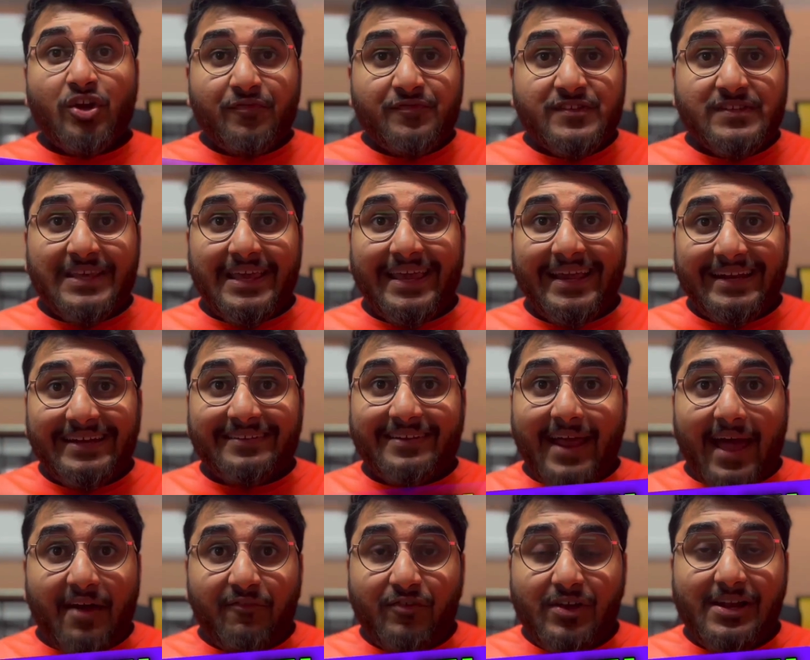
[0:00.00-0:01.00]
of seeing
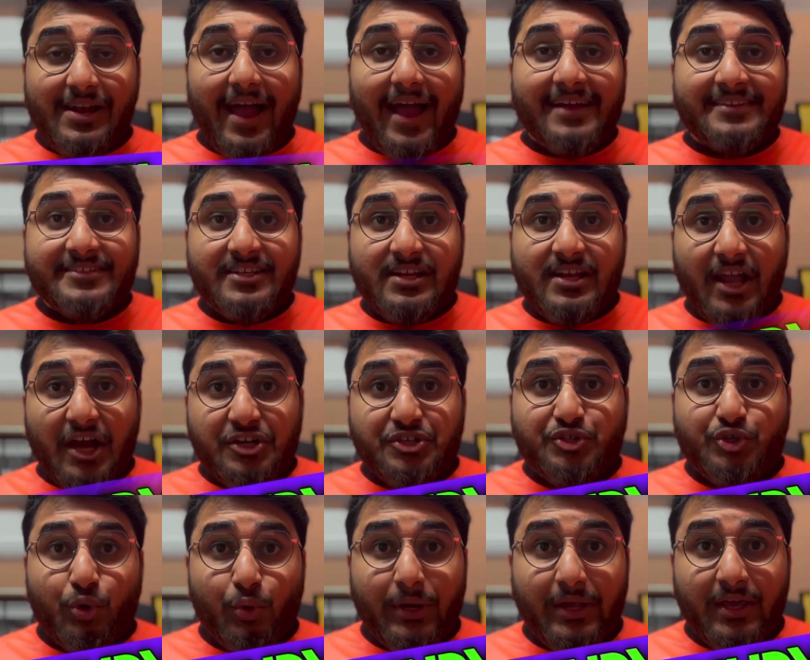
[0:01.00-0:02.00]
travel as a
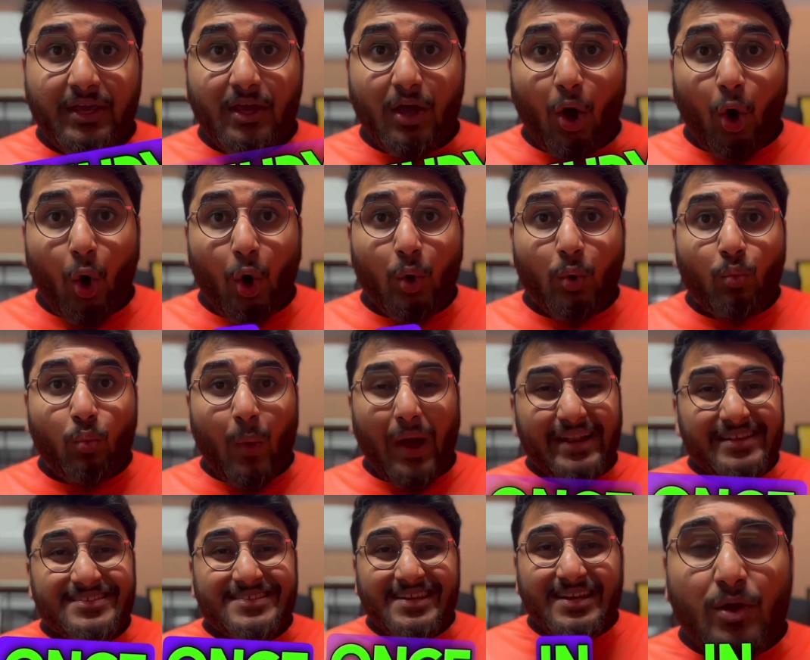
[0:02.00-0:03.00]
luxury or
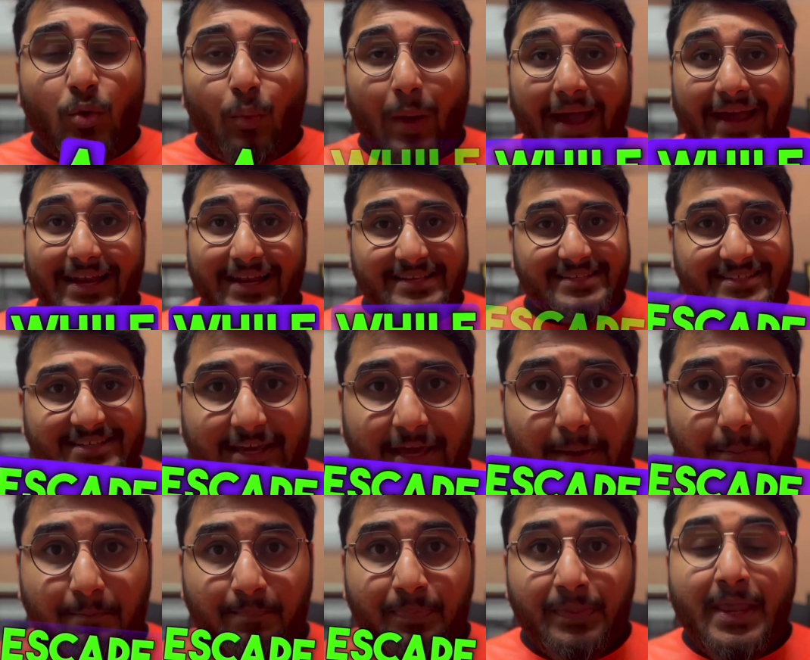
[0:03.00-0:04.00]
once in a while
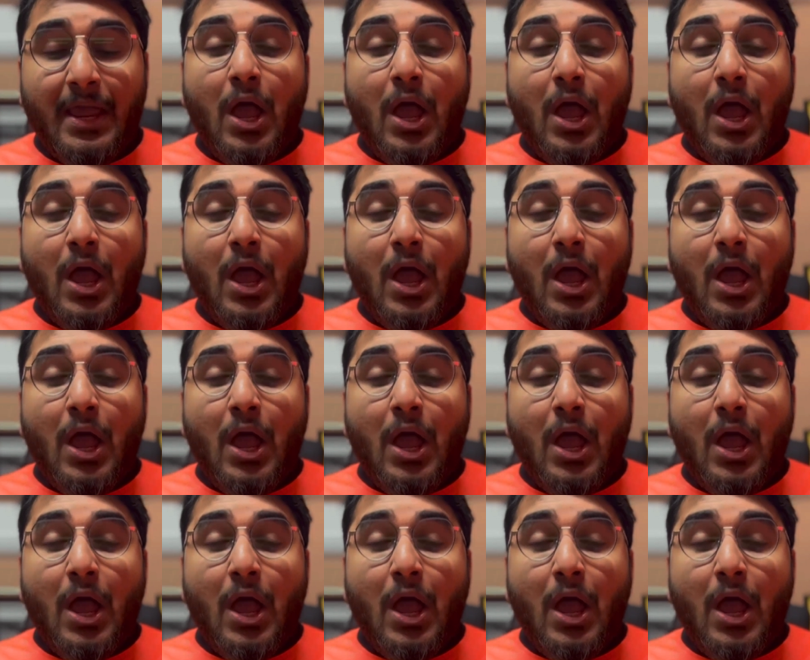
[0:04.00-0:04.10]
escape,